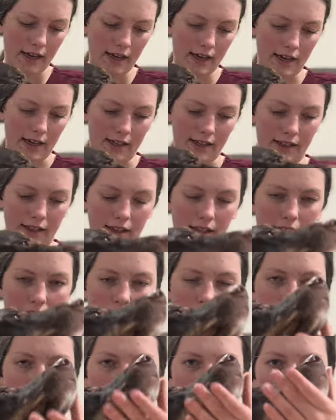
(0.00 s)
And then the
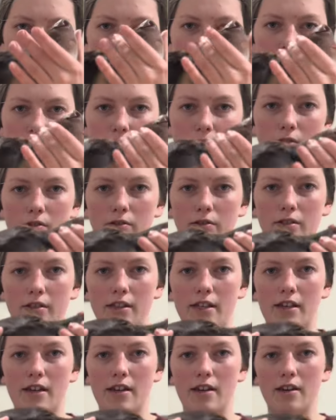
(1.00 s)
ramus, so there's
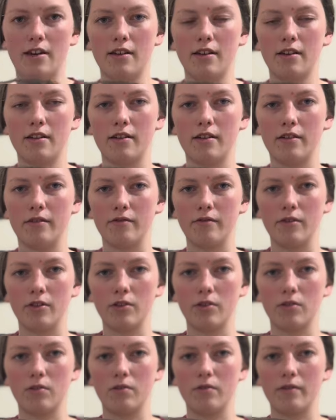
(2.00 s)
the
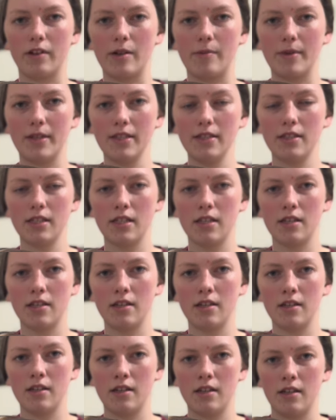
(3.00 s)
vertical ramus
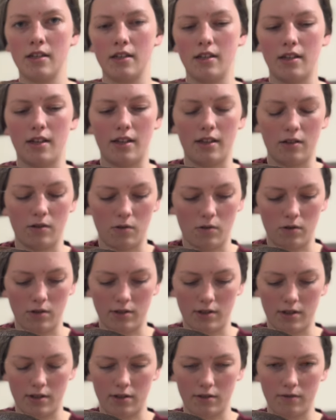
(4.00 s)
and the
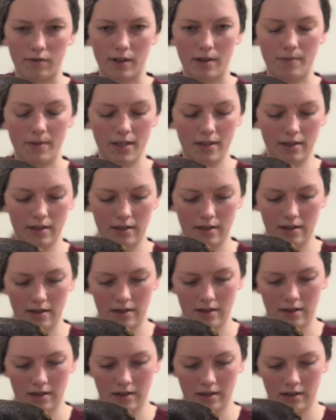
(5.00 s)
horizontal ramus.
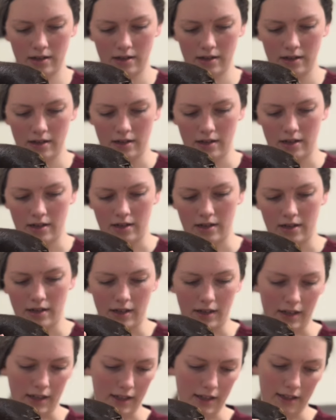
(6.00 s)

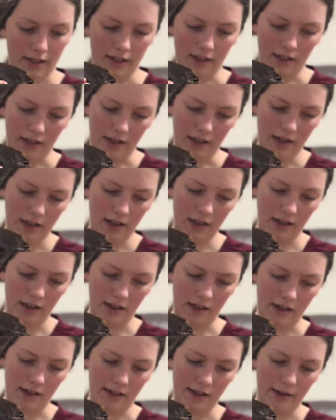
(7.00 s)
And then
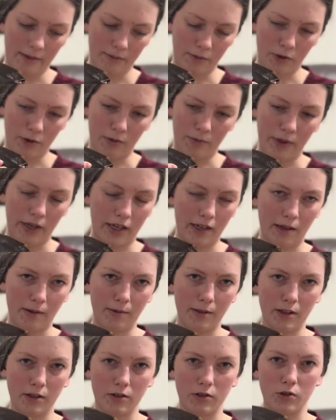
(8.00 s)
the
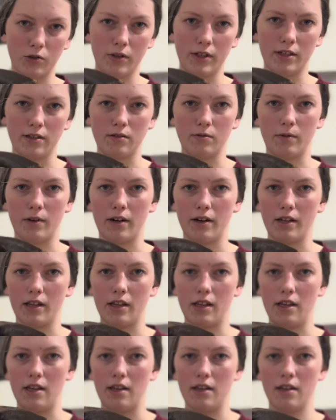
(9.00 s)
temporomandibular joint is where the